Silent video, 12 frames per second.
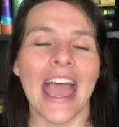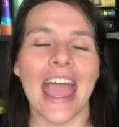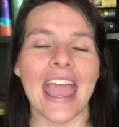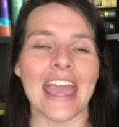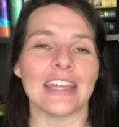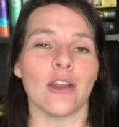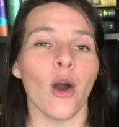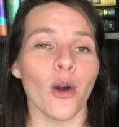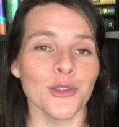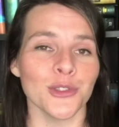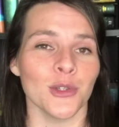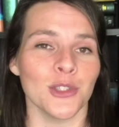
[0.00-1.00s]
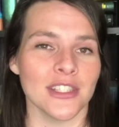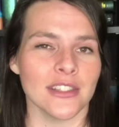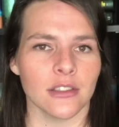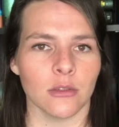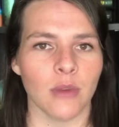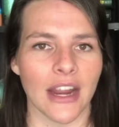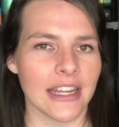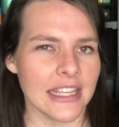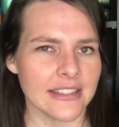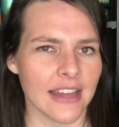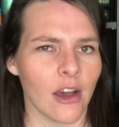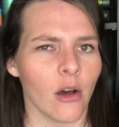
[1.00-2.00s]
And also just writing
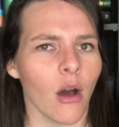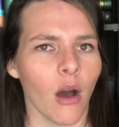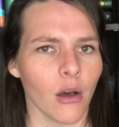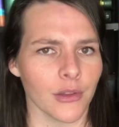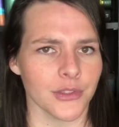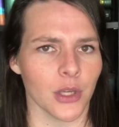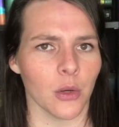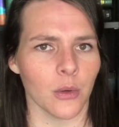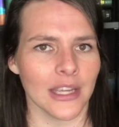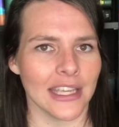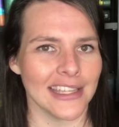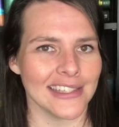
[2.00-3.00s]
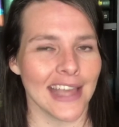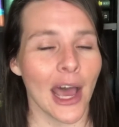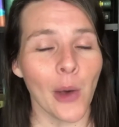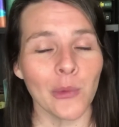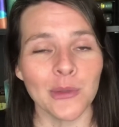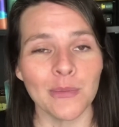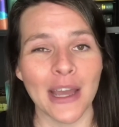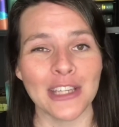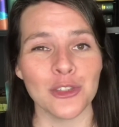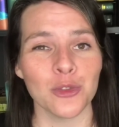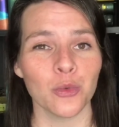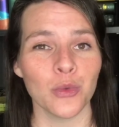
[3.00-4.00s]
style also is helped by
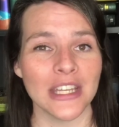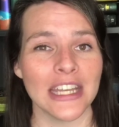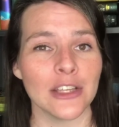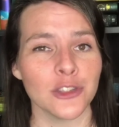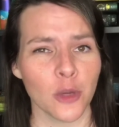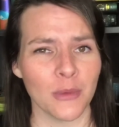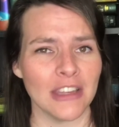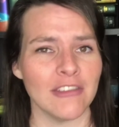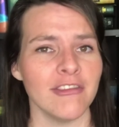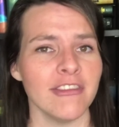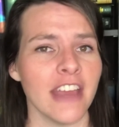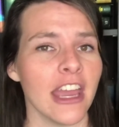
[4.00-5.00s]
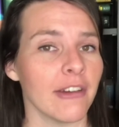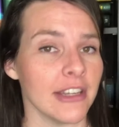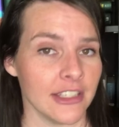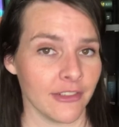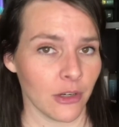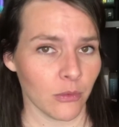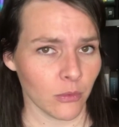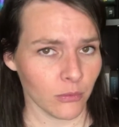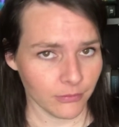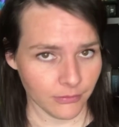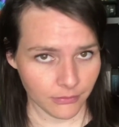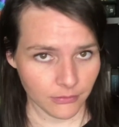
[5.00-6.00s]
just reading so many very different
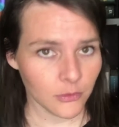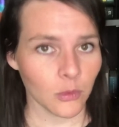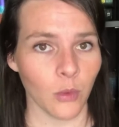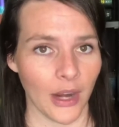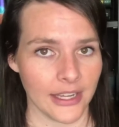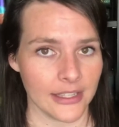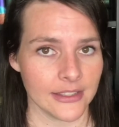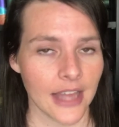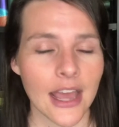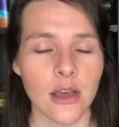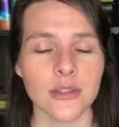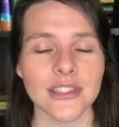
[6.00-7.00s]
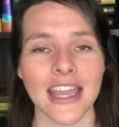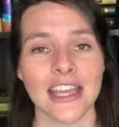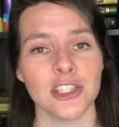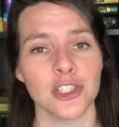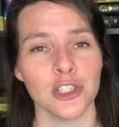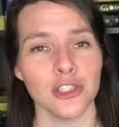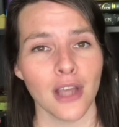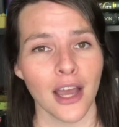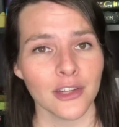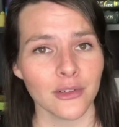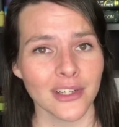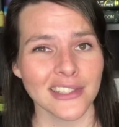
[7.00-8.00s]
writing styles and
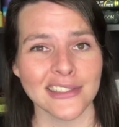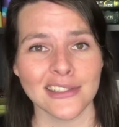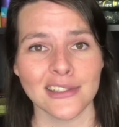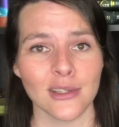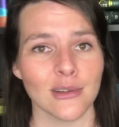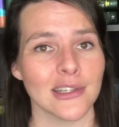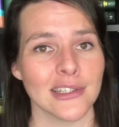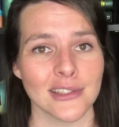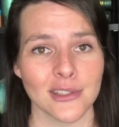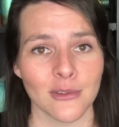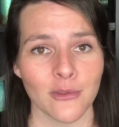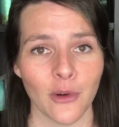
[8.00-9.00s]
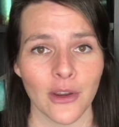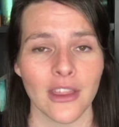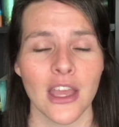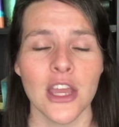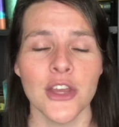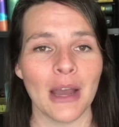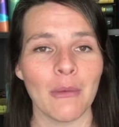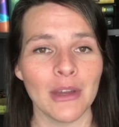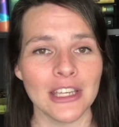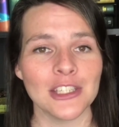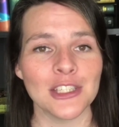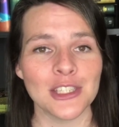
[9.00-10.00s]
genres and so on and so forth. I
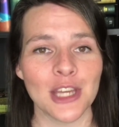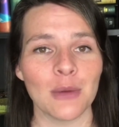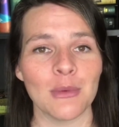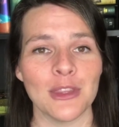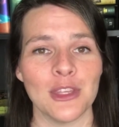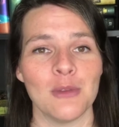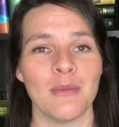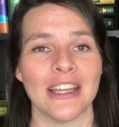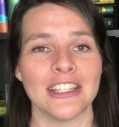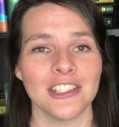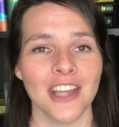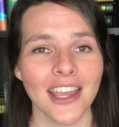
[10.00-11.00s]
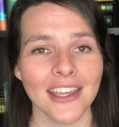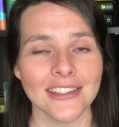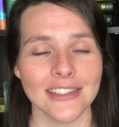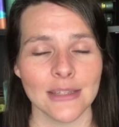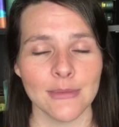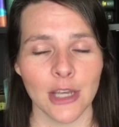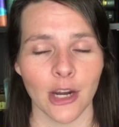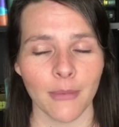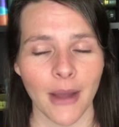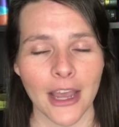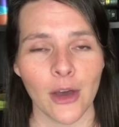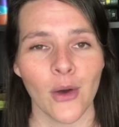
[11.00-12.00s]
wanted to share with you my giant TBR
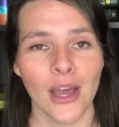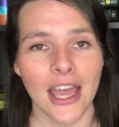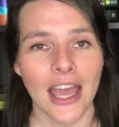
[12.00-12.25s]
pile.